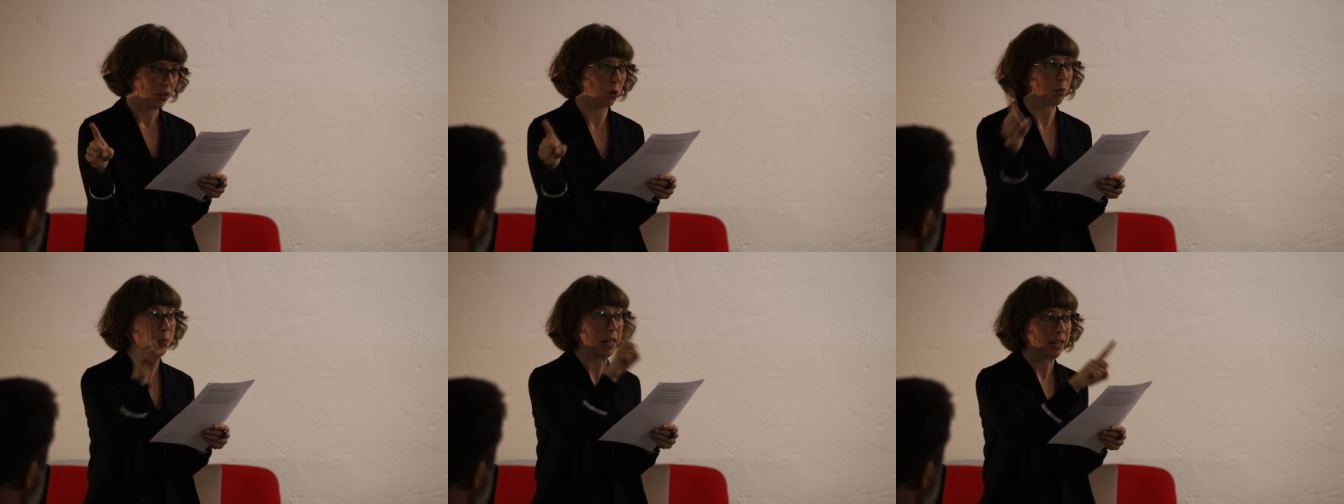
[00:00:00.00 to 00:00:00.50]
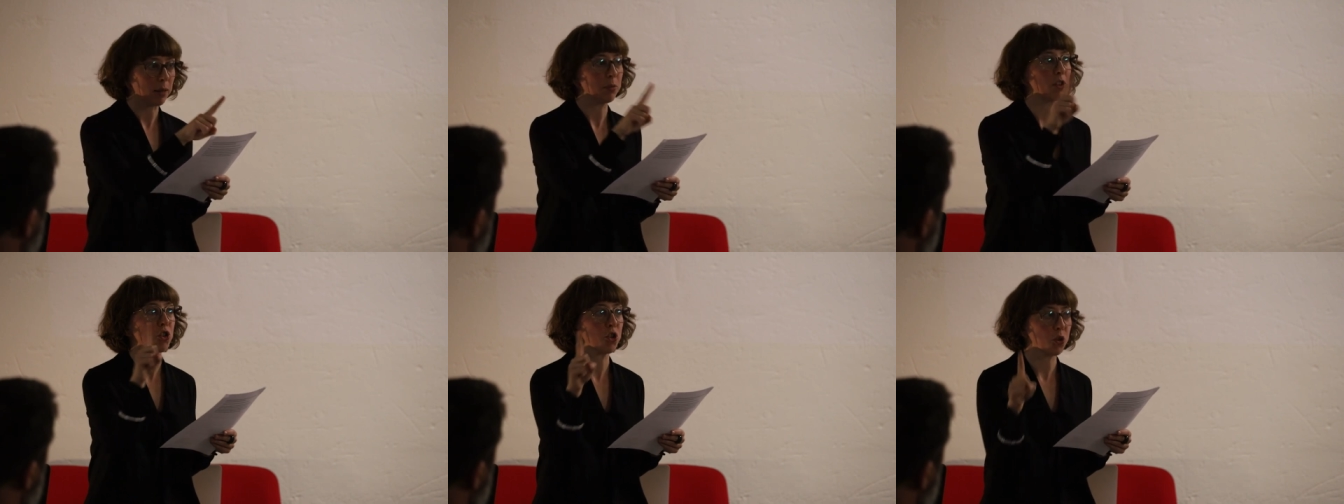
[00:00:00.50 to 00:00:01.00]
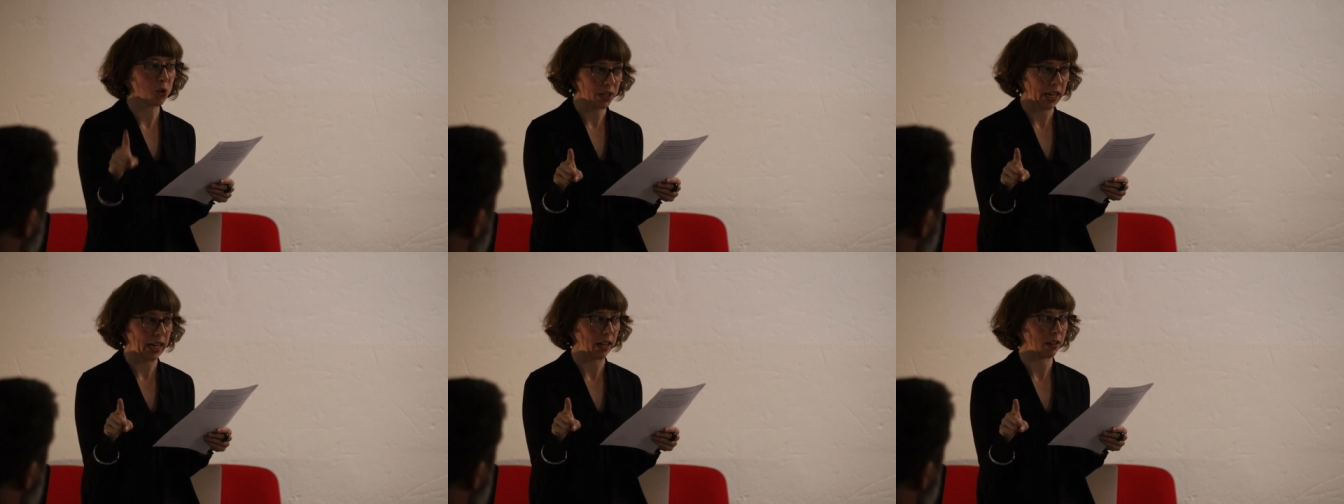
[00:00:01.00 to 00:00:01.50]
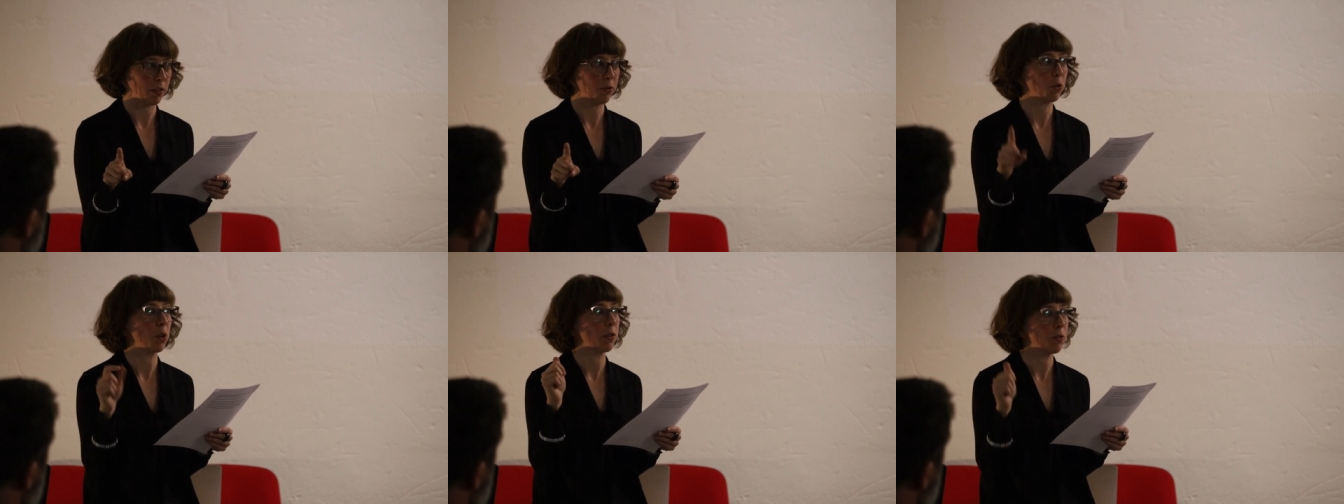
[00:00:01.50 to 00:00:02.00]
or becomes a shorthand
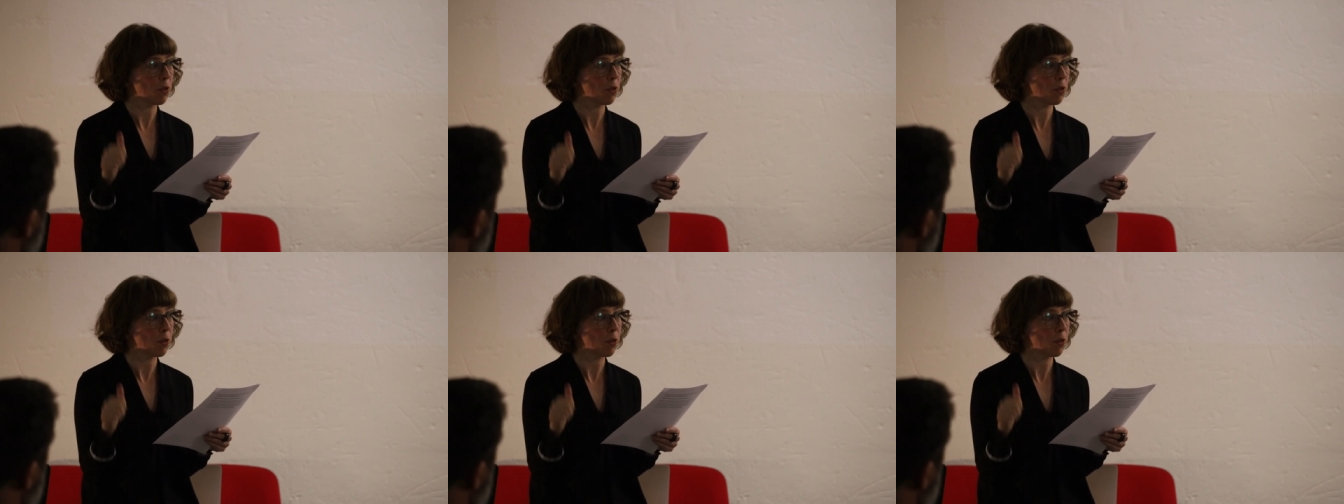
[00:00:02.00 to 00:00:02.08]
for a